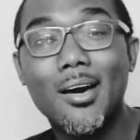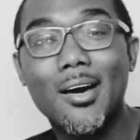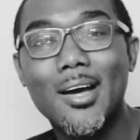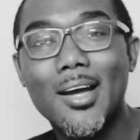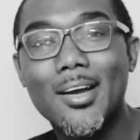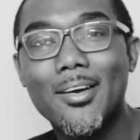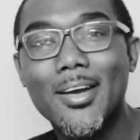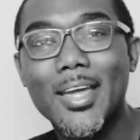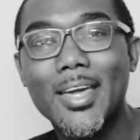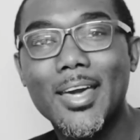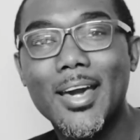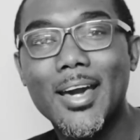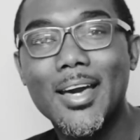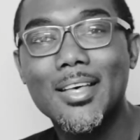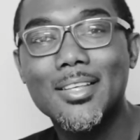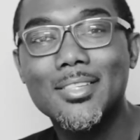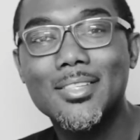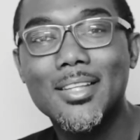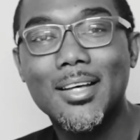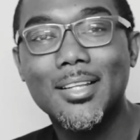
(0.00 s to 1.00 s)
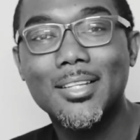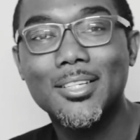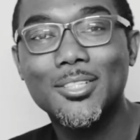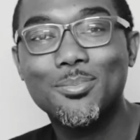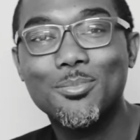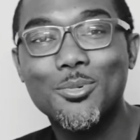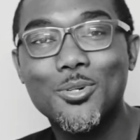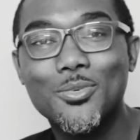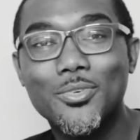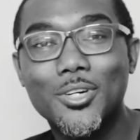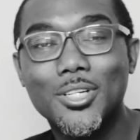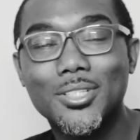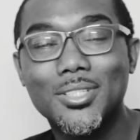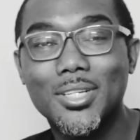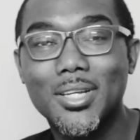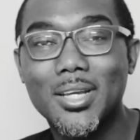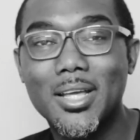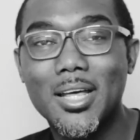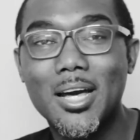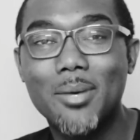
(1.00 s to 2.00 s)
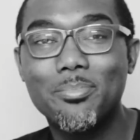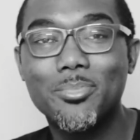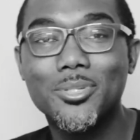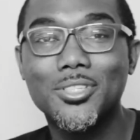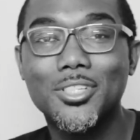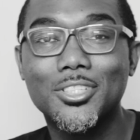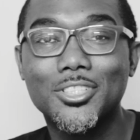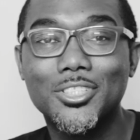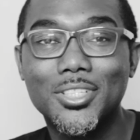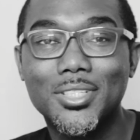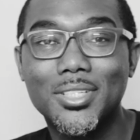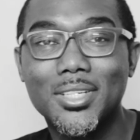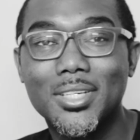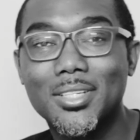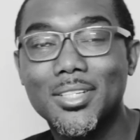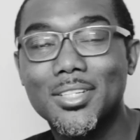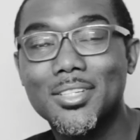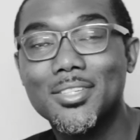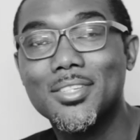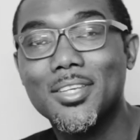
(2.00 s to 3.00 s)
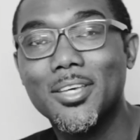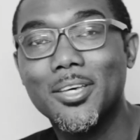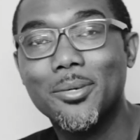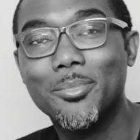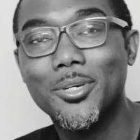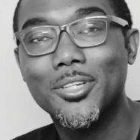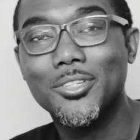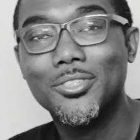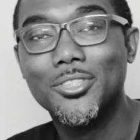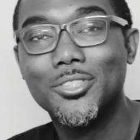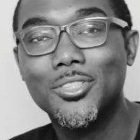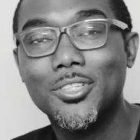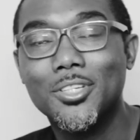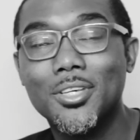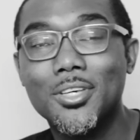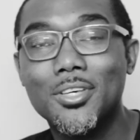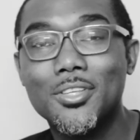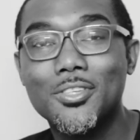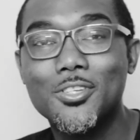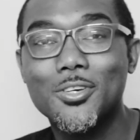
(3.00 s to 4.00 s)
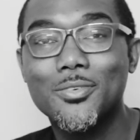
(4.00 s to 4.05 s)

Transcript: All right, guys, now let's move on to the composition in this image. So